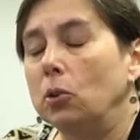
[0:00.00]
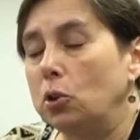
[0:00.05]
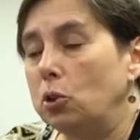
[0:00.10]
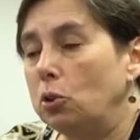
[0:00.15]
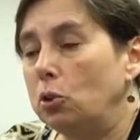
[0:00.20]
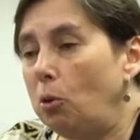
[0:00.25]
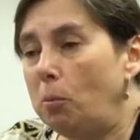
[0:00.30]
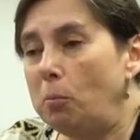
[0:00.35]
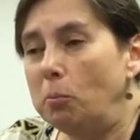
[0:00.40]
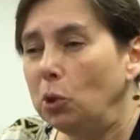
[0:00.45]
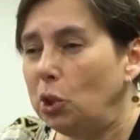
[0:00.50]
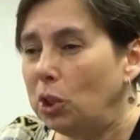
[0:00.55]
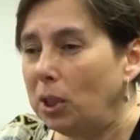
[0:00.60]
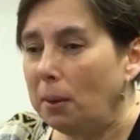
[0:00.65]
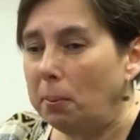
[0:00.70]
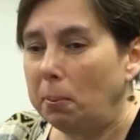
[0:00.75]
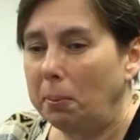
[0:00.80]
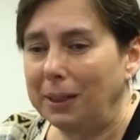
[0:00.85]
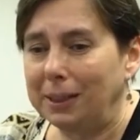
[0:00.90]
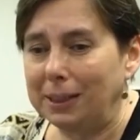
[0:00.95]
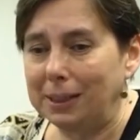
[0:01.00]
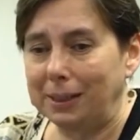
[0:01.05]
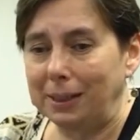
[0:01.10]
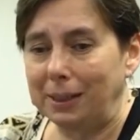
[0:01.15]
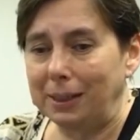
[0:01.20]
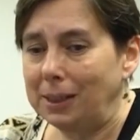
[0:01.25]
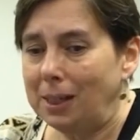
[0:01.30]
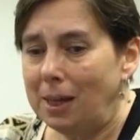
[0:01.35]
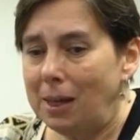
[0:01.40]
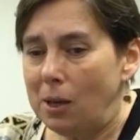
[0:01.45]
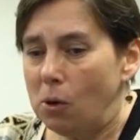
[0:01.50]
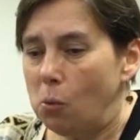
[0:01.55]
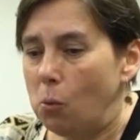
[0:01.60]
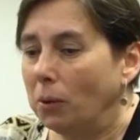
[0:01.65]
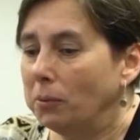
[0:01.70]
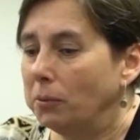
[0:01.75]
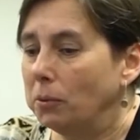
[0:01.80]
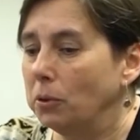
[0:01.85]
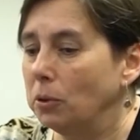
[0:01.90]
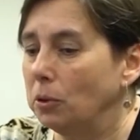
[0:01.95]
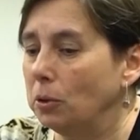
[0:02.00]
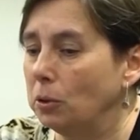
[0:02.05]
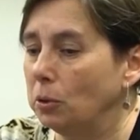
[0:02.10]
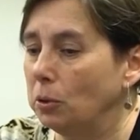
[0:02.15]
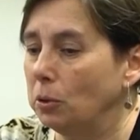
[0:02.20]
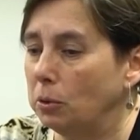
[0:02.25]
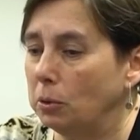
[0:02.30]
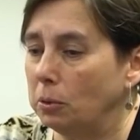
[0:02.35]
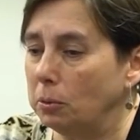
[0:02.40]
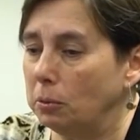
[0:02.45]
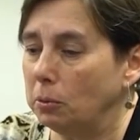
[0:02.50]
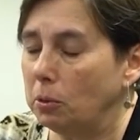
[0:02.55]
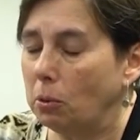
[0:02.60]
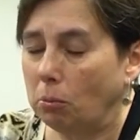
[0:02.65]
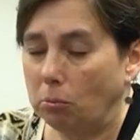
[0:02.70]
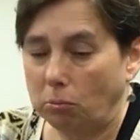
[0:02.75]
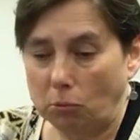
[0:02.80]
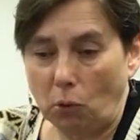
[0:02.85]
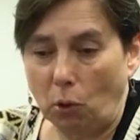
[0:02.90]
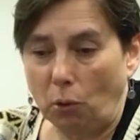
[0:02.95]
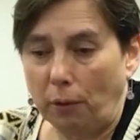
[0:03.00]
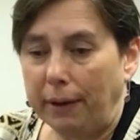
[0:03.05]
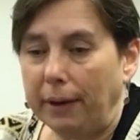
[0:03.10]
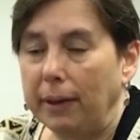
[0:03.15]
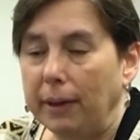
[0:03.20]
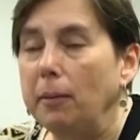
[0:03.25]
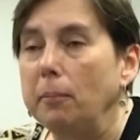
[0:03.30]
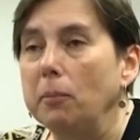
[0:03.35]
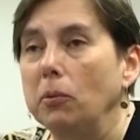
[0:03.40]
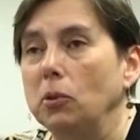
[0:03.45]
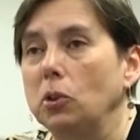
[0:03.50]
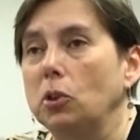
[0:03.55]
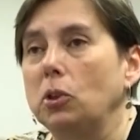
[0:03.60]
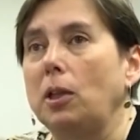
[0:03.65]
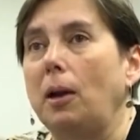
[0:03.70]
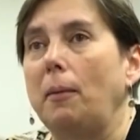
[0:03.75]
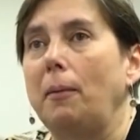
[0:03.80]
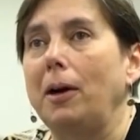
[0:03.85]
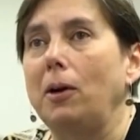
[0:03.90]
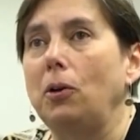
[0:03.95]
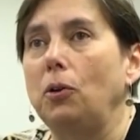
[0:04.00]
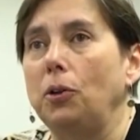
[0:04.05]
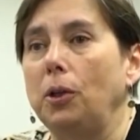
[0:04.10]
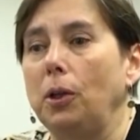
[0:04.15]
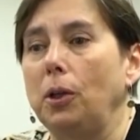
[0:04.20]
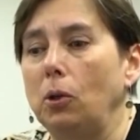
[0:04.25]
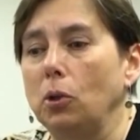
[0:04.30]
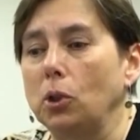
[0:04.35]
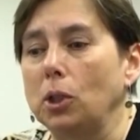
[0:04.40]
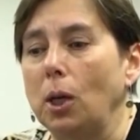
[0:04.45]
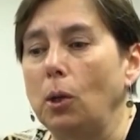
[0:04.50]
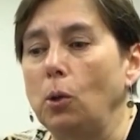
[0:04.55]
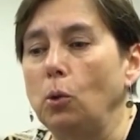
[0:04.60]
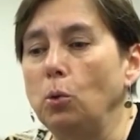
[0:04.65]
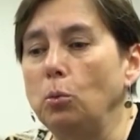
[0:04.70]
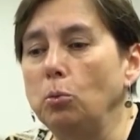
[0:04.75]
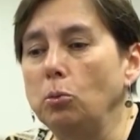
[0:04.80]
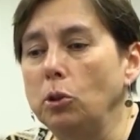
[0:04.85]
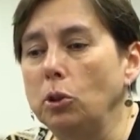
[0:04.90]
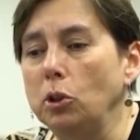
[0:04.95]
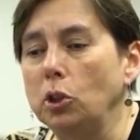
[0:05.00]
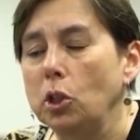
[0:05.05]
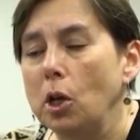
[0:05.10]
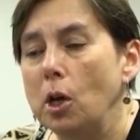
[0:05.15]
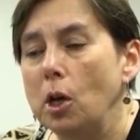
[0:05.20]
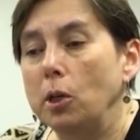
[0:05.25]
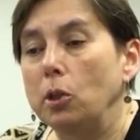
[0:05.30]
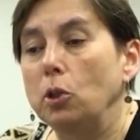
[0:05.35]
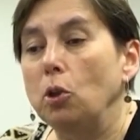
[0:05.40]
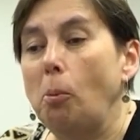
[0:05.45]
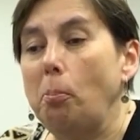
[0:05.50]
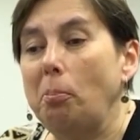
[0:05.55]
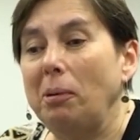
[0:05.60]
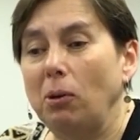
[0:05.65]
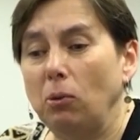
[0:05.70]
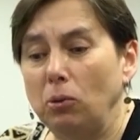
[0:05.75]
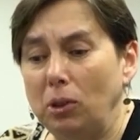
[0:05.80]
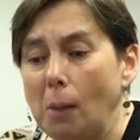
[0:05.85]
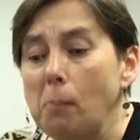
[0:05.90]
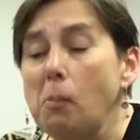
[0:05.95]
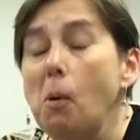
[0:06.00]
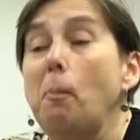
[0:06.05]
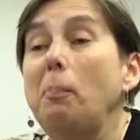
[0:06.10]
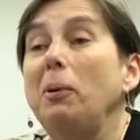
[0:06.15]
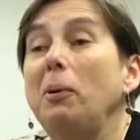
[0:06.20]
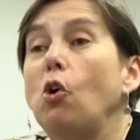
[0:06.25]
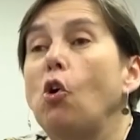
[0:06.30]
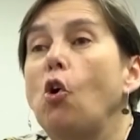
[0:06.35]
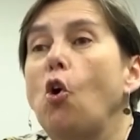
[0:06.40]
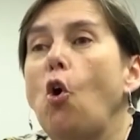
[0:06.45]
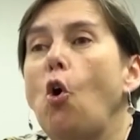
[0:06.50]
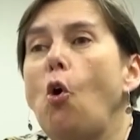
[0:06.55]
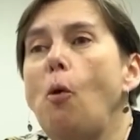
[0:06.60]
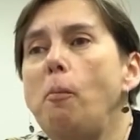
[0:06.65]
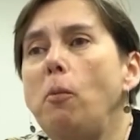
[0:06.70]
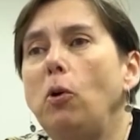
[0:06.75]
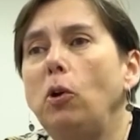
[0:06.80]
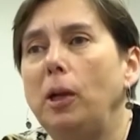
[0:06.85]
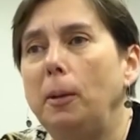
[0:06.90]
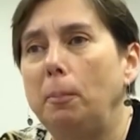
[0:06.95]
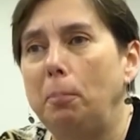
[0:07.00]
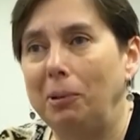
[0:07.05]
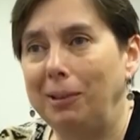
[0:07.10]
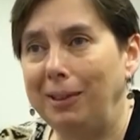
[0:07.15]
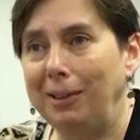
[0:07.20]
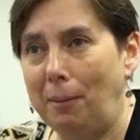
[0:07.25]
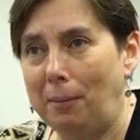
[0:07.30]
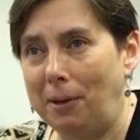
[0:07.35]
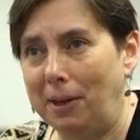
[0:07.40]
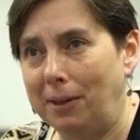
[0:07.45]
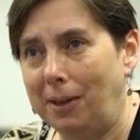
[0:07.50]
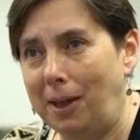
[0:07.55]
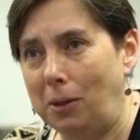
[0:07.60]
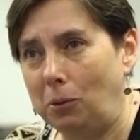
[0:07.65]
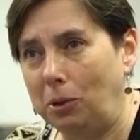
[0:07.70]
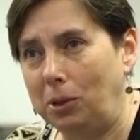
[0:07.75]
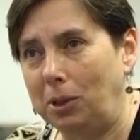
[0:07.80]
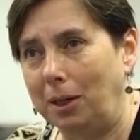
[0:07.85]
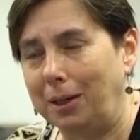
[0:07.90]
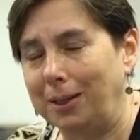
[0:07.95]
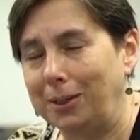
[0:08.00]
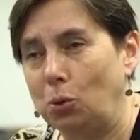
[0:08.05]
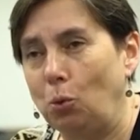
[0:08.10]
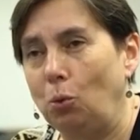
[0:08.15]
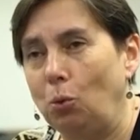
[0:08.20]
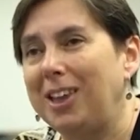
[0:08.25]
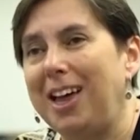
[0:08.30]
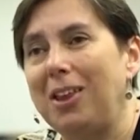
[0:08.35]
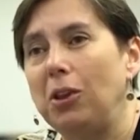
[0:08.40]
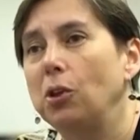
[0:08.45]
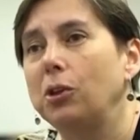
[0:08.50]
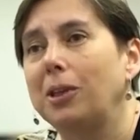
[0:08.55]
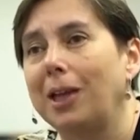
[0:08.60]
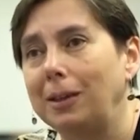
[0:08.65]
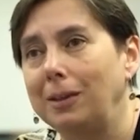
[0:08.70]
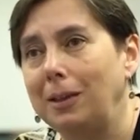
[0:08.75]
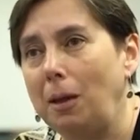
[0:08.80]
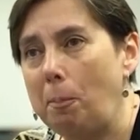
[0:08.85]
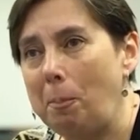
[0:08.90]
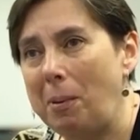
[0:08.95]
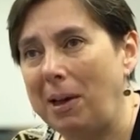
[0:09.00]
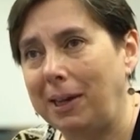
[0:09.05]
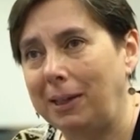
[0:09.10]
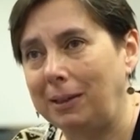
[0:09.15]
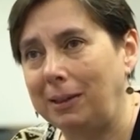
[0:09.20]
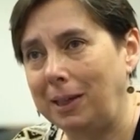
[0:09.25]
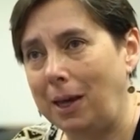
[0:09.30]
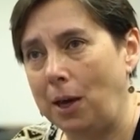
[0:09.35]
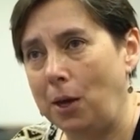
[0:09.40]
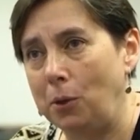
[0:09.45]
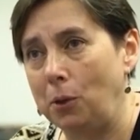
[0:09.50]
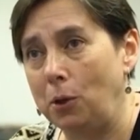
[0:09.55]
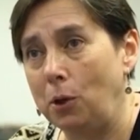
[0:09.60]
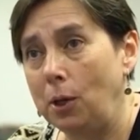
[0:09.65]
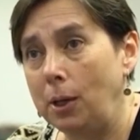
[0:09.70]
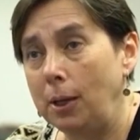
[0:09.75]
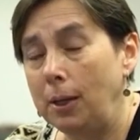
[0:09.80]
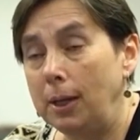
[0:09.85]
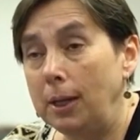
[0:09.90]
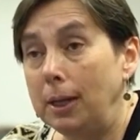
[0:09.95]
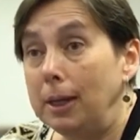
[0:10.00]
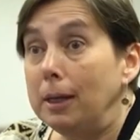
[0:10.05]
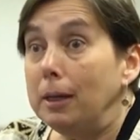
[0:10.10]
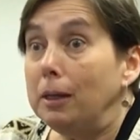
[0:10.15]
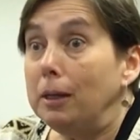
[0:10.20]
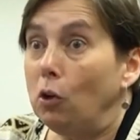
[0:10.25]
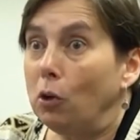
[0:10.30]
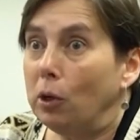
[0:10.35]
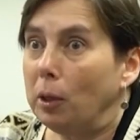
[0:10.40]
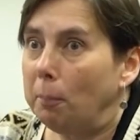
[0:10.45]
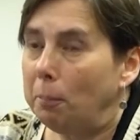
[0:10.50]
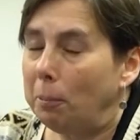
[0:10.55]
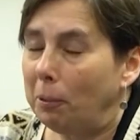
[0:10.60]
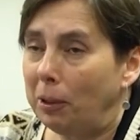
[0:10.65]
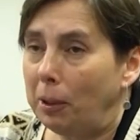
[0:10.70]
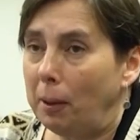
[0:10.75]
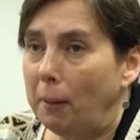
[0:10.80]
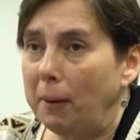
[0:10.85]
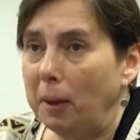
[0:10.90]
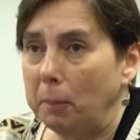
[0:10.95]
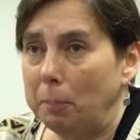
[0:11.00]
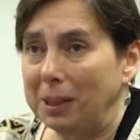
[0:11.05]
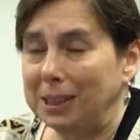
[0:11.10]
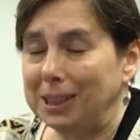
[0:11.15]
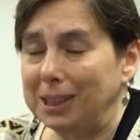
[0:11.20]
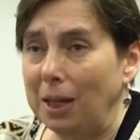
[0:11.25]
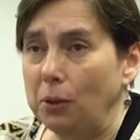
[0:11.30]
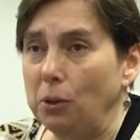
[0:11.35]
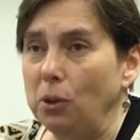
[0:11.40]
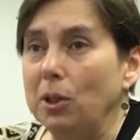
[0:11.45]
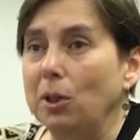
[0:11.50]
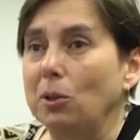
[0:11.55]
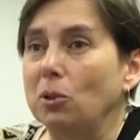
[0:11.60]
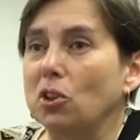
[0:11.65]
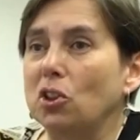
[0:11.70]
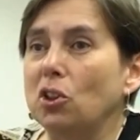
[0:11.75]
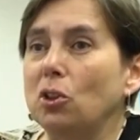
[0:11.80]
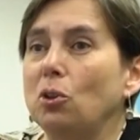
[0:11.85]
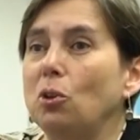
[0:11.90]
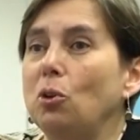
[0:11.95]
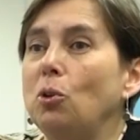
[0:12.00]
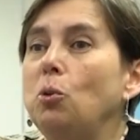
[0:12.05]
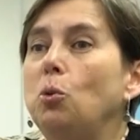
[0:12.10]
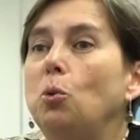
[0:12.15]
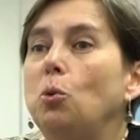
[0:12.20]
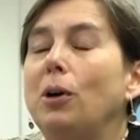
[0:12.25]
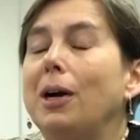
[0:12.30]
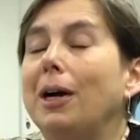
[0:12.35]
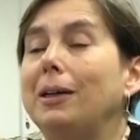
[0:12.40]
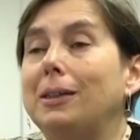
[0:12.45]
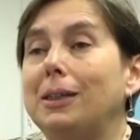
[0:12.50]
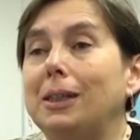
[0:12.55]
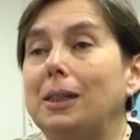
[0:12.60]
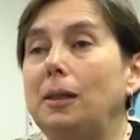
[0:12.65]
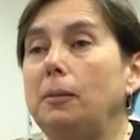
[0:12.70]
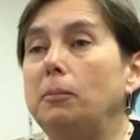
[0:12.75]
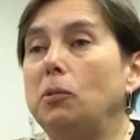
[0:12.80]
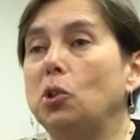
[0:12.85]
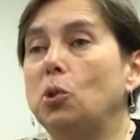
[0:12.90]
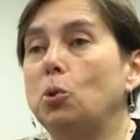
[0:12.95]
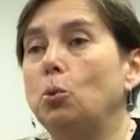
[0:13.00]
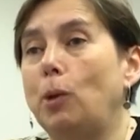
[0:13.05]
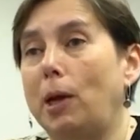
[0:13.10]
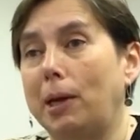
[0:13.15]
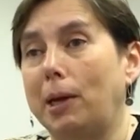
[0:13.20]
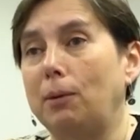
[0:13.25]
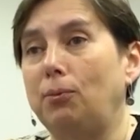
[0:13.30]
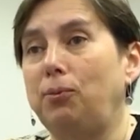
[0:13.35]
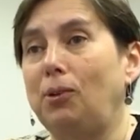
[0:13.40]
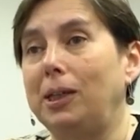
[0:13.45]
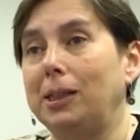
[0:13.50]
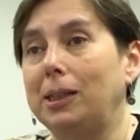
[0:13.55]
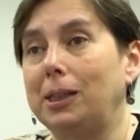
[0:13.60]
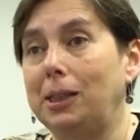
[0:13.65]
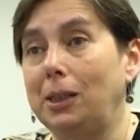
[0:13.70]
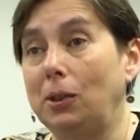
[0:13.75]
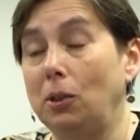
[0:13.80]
Many times, when we correct students' work, we ask ourselves, but how could they have come up with this crazy answer? What may have happened is that we never reflected